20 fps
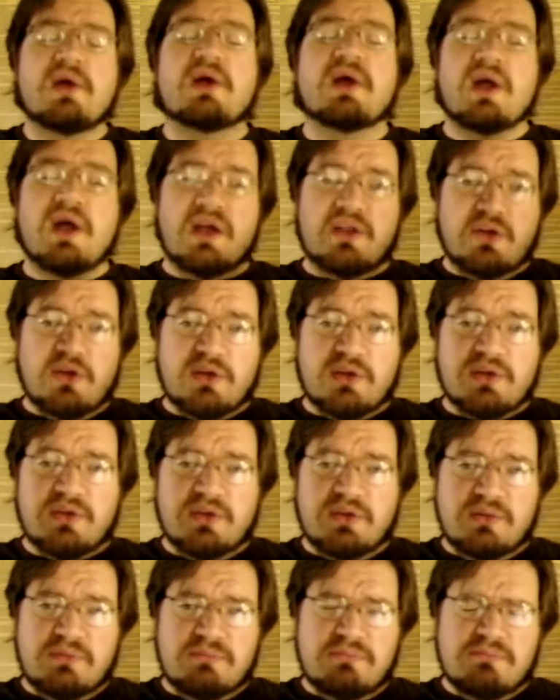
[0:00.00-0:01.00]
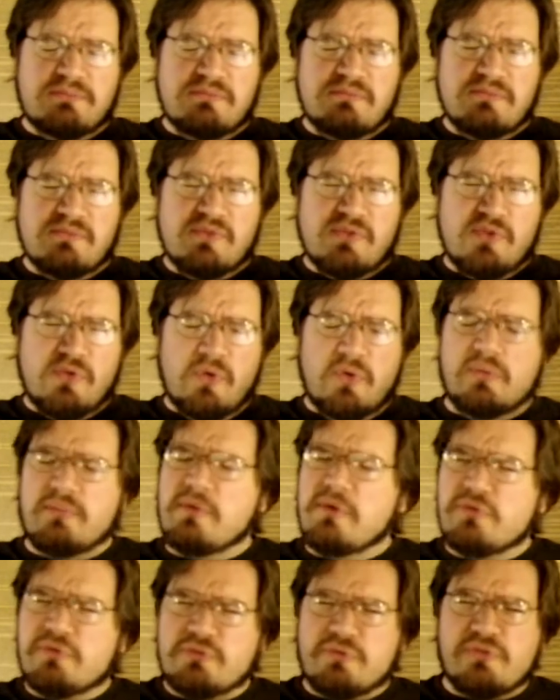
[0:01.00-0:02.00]
and I can
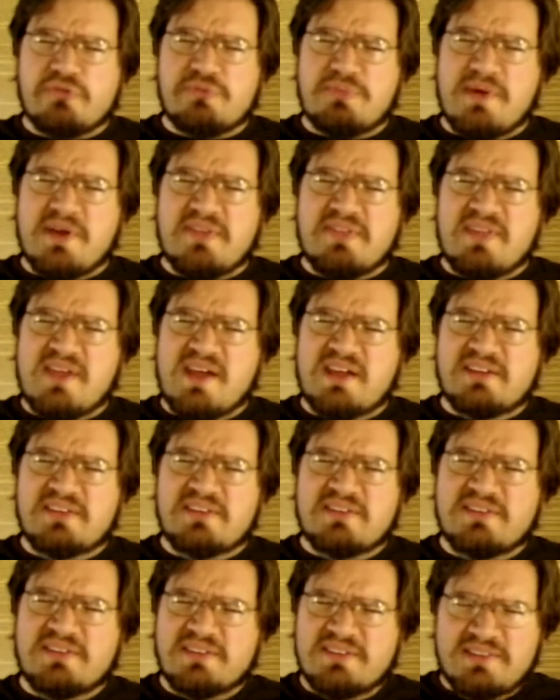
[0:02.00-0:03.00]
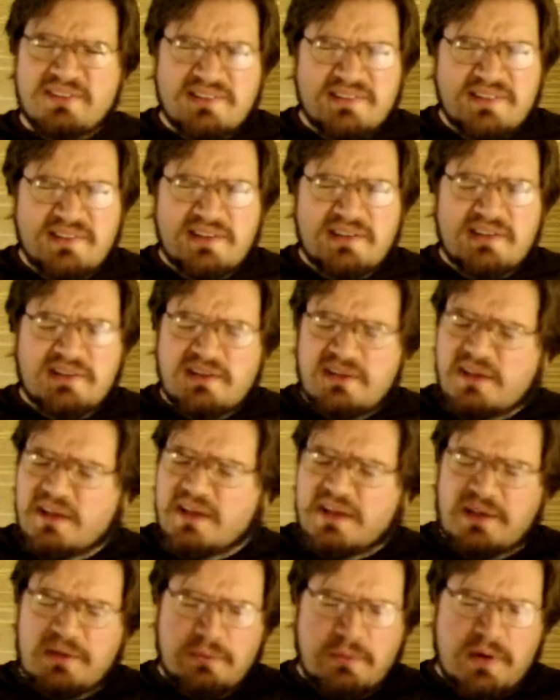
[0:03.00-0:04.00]
almost respect that.
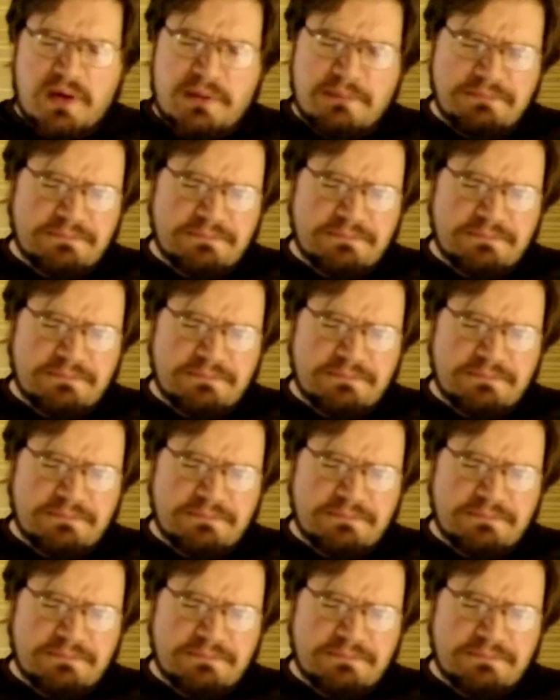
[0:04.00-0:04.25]
Anyway.